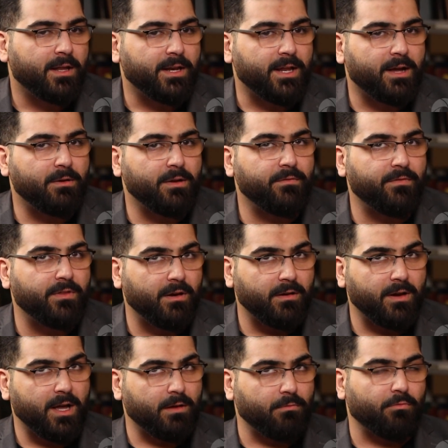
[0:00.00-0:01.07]
Now, if they're
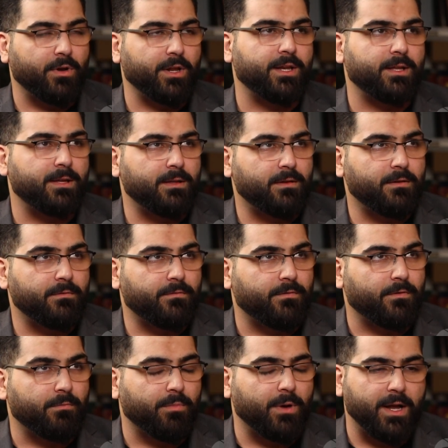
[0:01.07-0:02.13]
not ready
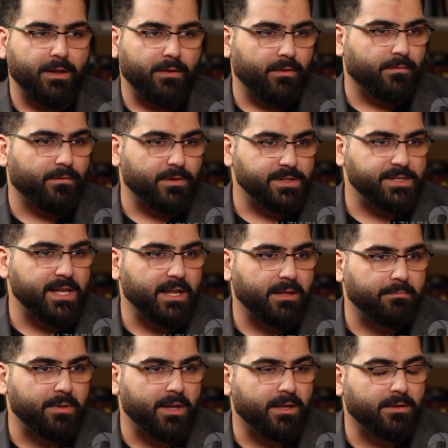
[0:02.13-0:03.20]
for buying the first
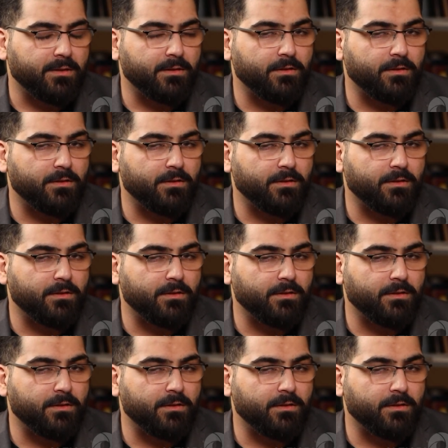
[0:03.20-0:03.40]
handpan,